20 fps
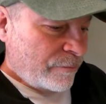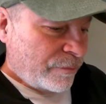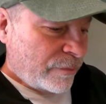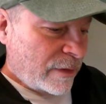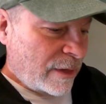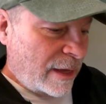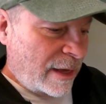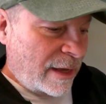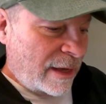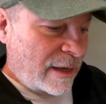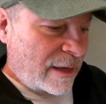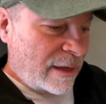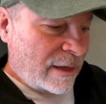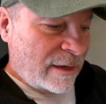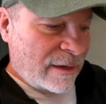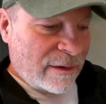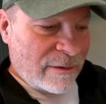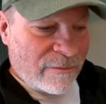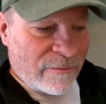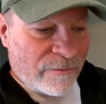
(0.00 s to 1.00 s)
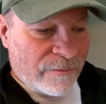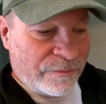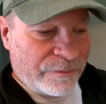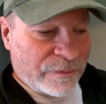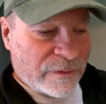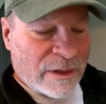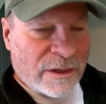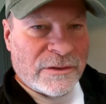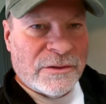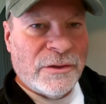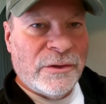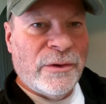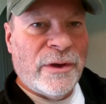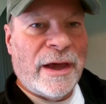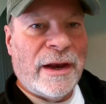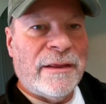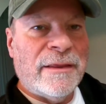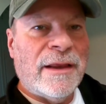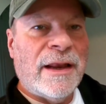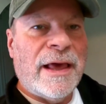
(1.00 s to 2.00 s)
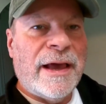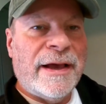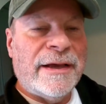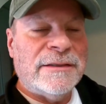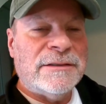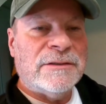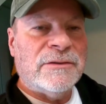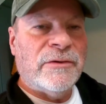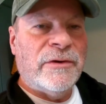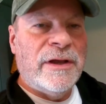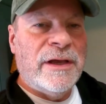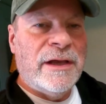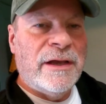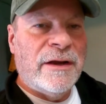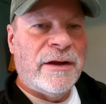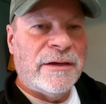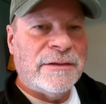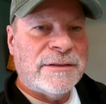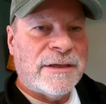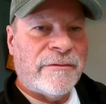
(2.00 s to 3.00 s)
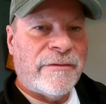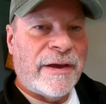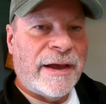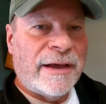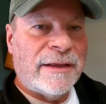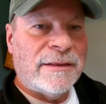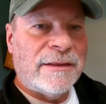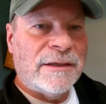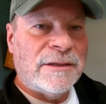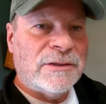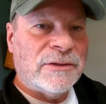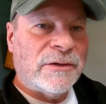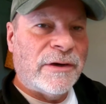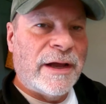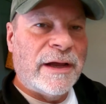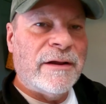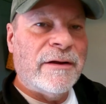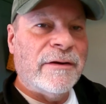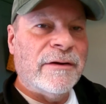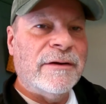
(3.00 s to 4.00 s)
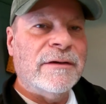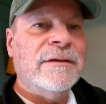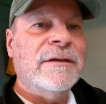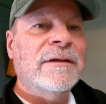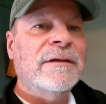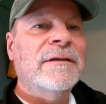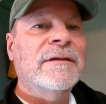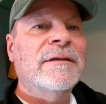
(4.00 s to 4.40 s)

and 2 out of the last 3 years I've had the Traeger